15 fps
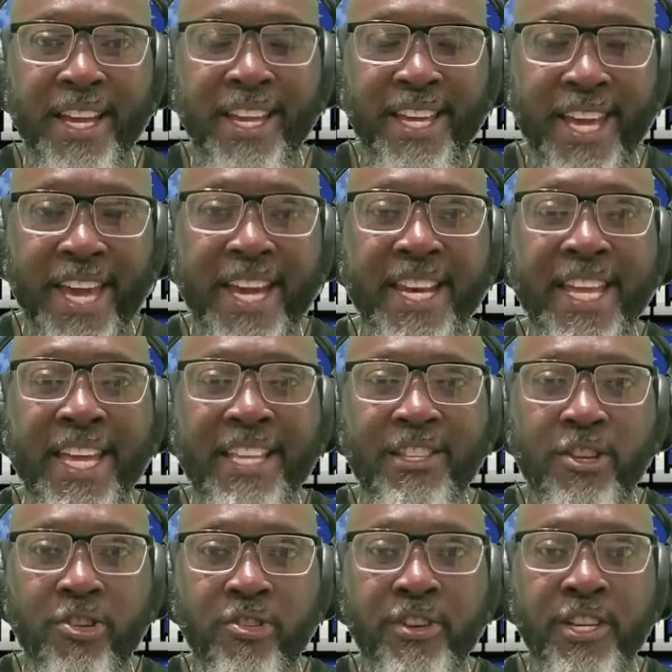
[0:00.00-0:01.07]
Can he
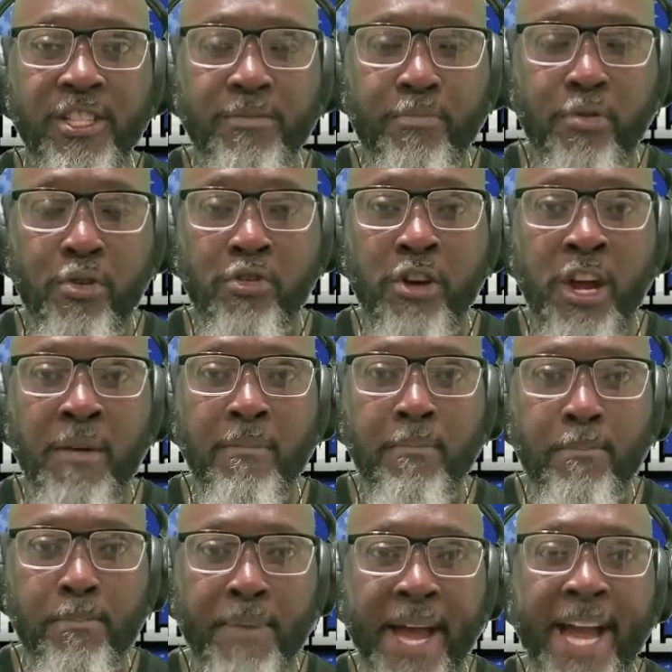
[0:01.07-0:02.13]
turn this
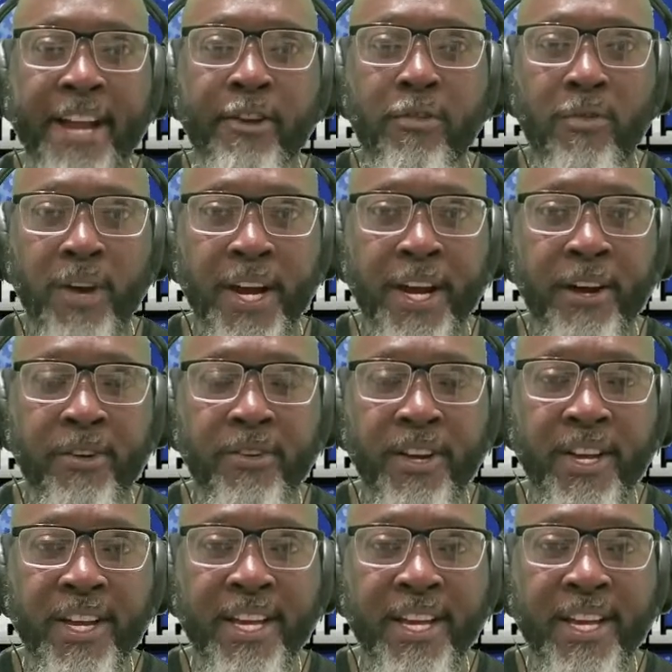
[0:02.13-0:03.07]
program back around?